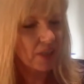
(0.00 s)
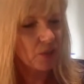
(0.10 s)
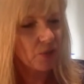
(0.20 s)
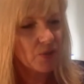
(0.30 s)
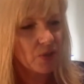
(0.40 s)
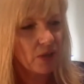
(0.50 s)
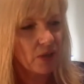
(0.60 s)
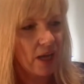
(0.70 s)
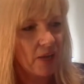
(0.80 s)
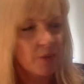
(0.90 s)
And I used
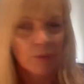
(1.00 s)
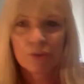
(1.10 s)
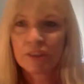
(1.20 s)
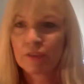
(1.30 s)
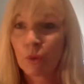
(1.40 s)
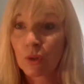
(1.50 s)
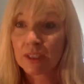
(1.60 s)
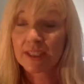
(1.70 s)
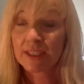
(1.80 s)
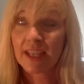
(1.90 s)
the beauty of
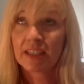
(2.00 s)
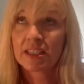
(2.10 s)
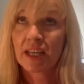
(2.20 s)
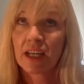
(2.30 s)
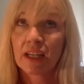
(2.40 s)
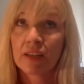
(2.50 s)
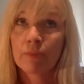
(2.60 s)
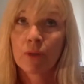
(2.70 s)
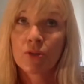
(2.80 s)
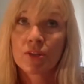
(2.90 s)
Auckland, and
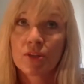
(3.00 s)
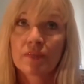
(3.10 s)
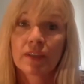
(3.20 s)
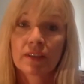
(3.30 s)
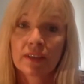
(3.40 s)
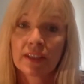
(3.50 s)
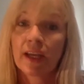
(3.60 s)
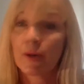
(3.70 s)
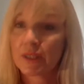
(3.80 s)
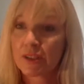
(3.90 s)
most of the
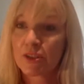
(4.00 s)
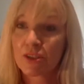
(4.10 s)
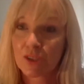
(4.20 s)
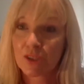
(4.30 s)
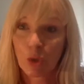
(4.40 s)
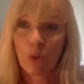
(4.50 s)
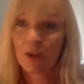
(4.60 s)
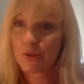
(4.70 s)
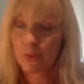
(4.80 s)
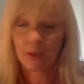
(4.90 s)
characters go
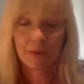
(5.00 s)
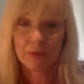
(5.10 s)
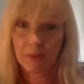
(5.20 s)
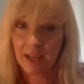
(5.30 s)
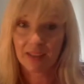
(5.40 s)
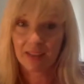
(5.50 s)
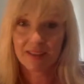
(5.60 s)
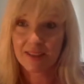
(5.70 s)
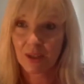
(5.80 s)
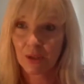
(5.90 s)
elsewhere as well.
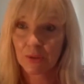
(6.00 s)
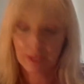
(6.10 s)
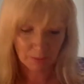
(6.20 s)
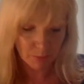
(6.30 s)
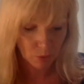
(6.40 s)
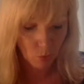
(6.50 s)
So in